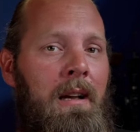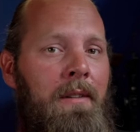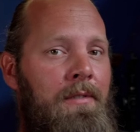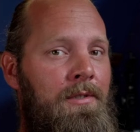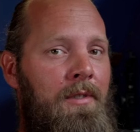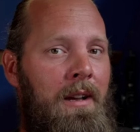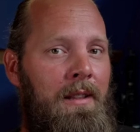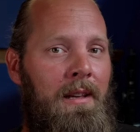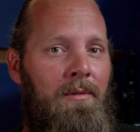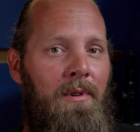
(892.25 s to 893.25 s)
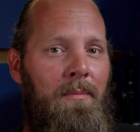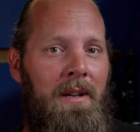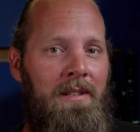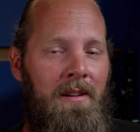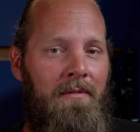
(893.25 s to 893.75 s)
Haven't tried that one
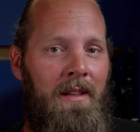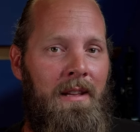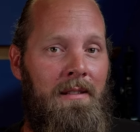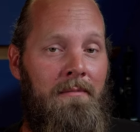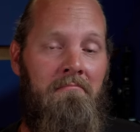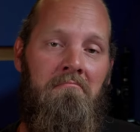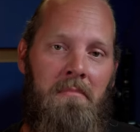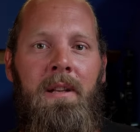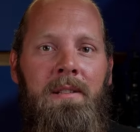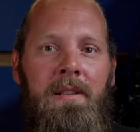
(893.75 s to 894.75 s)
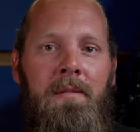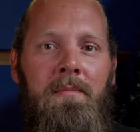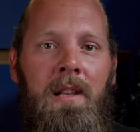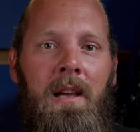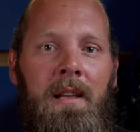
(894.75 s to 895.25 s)
myself yet, but it
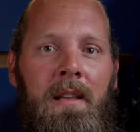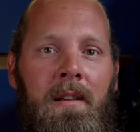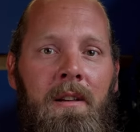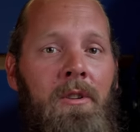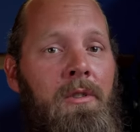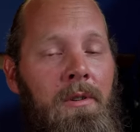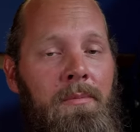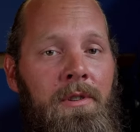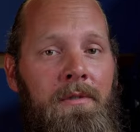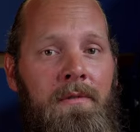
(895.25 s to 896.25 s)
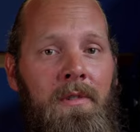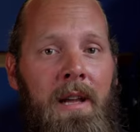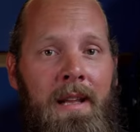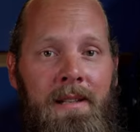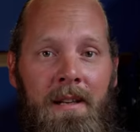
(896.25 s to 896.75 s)
seems like a good option for
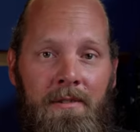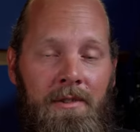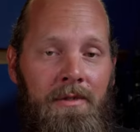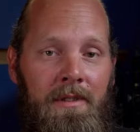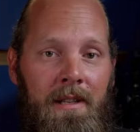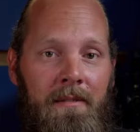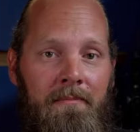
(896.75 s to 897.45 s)
handheld shooting.